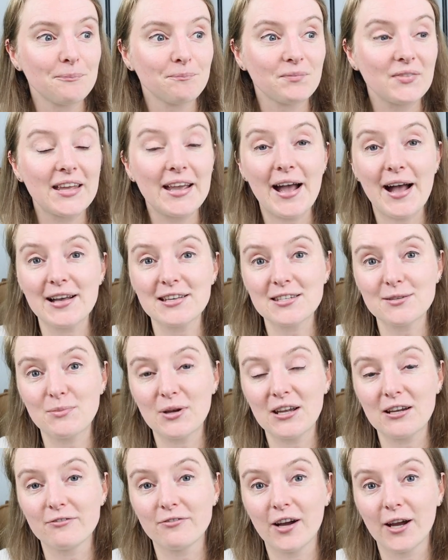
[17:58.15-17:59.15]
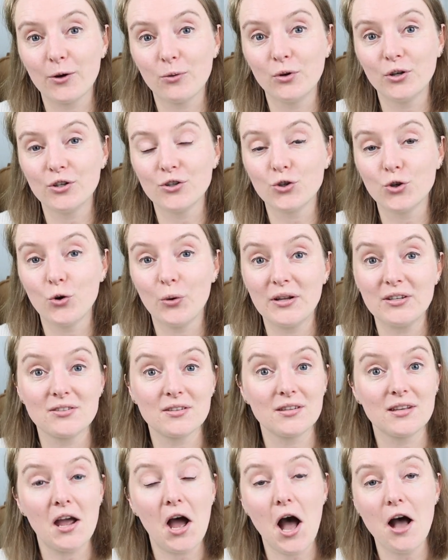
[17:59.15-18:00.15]
they asked me if I would go
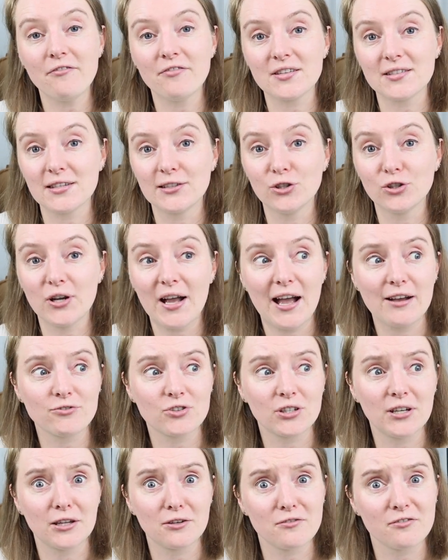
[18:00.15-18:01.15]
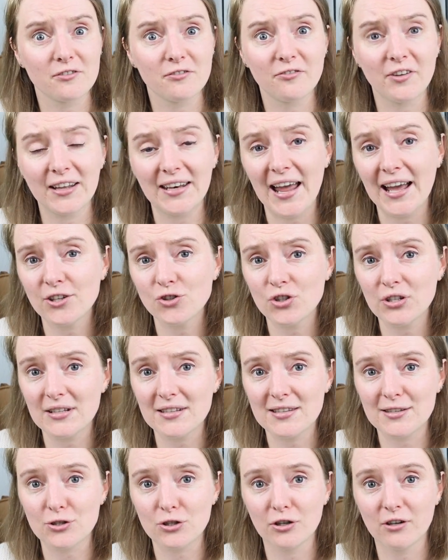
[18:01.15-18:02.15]
into the office and look after a lot of
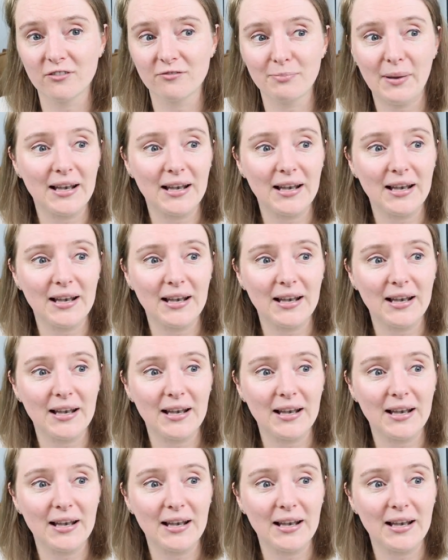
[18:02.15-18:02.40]
financial stuff,